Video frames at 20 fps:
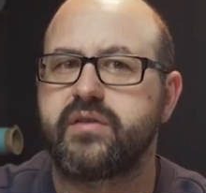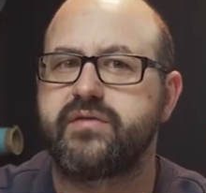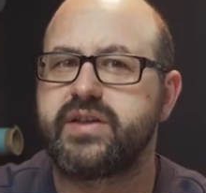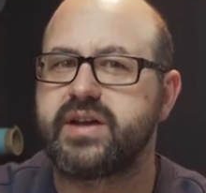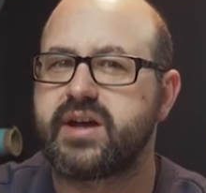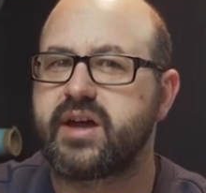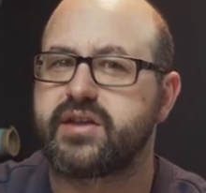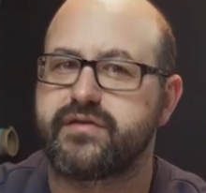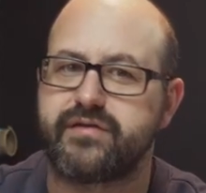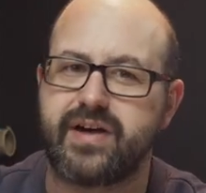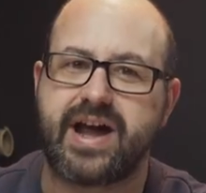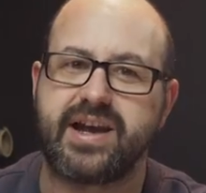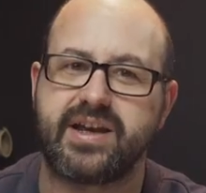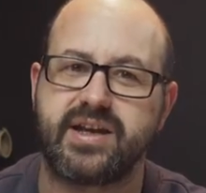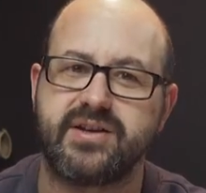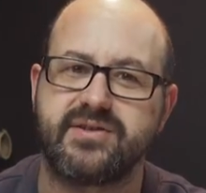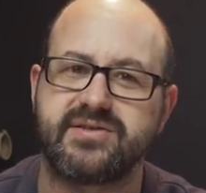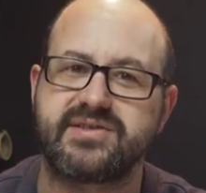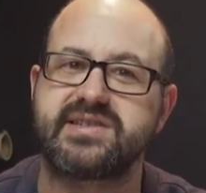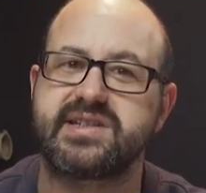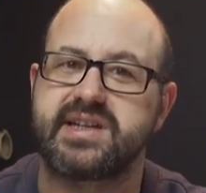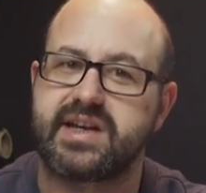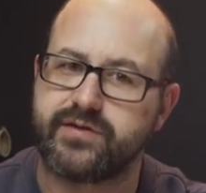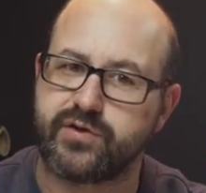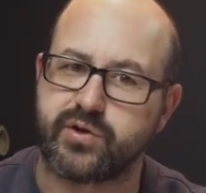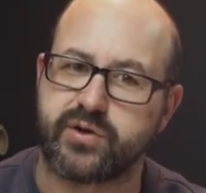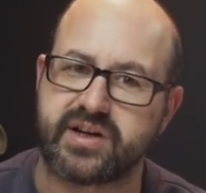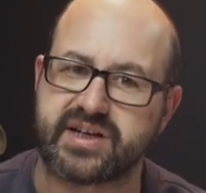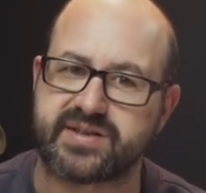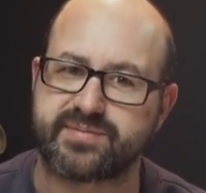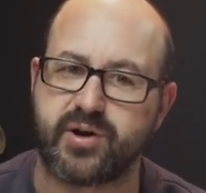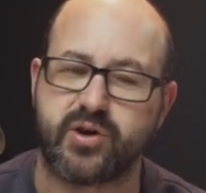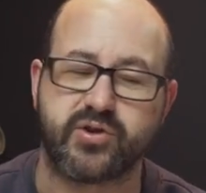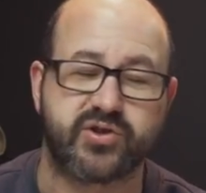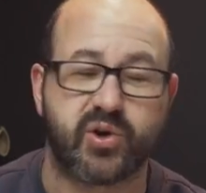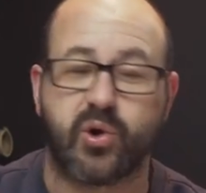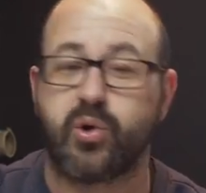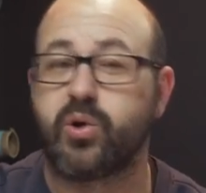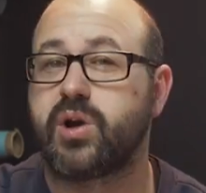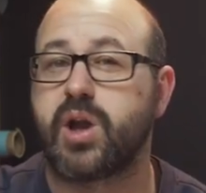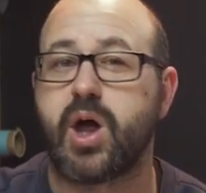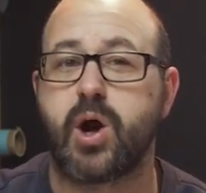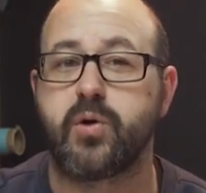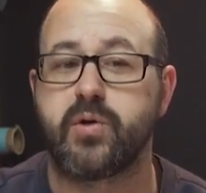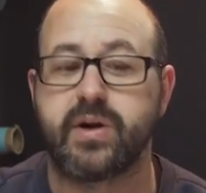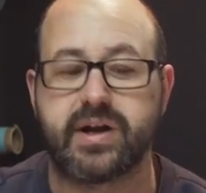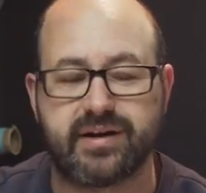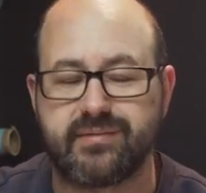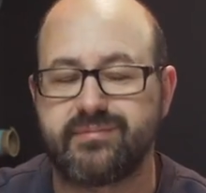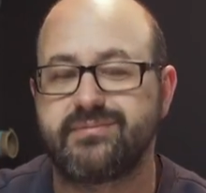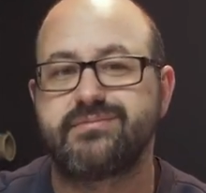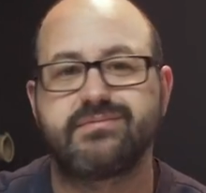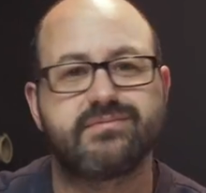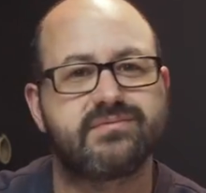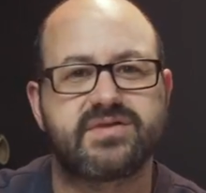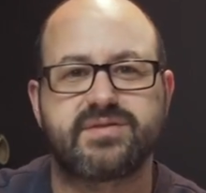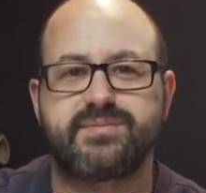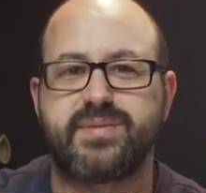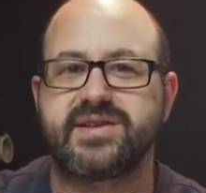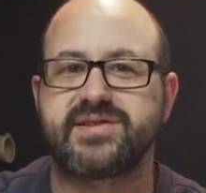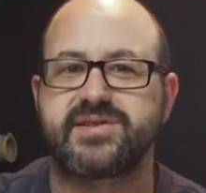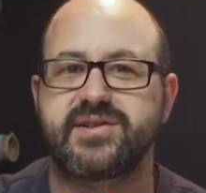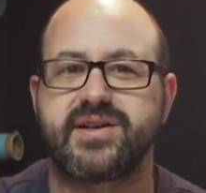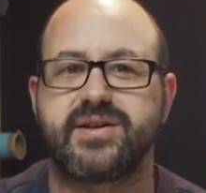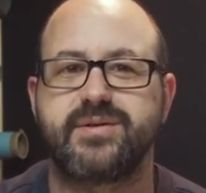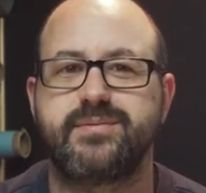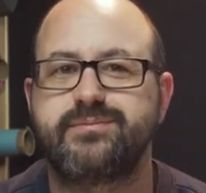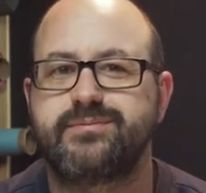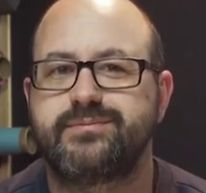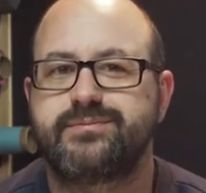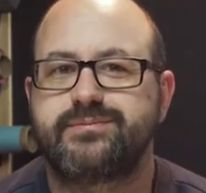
of the other values to give you an exposure or lower it, depends on you.